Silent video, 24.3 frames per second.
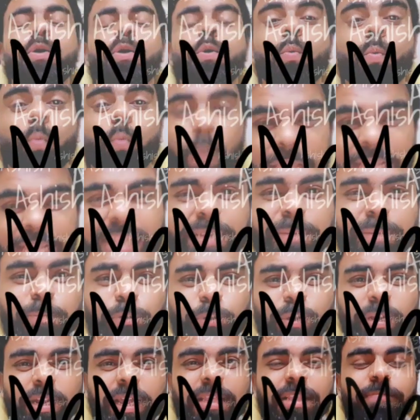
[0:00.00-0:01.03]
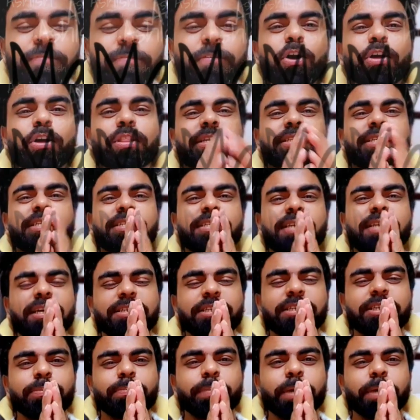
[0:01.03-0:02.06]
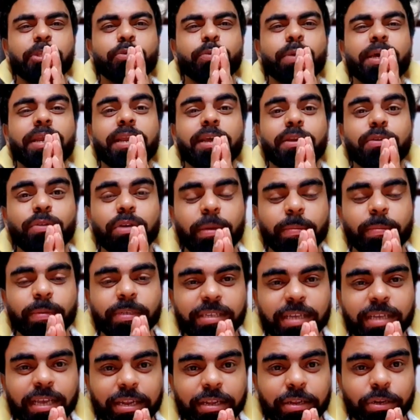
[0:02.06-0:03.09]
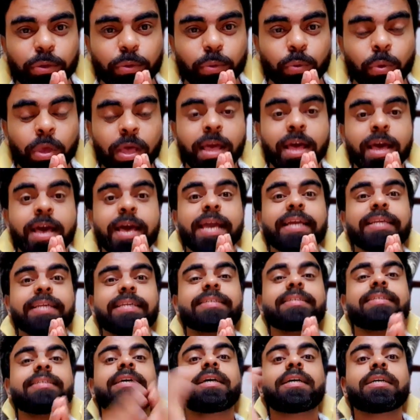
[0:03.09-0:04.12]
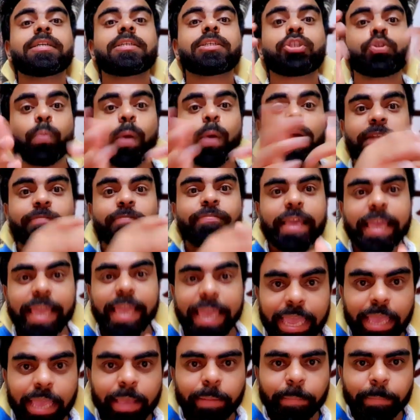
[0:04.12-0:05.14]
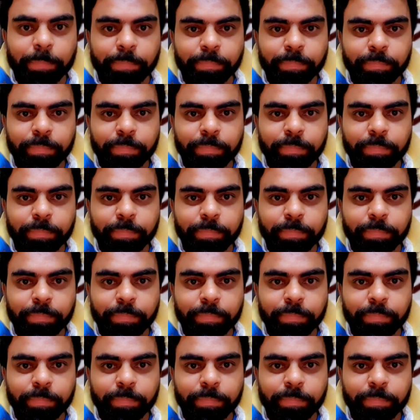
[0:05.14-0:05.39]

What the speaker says: welcome to another vlog. This is Ashish Mathew. Ellargu namaskaralu. It is 12 a.m.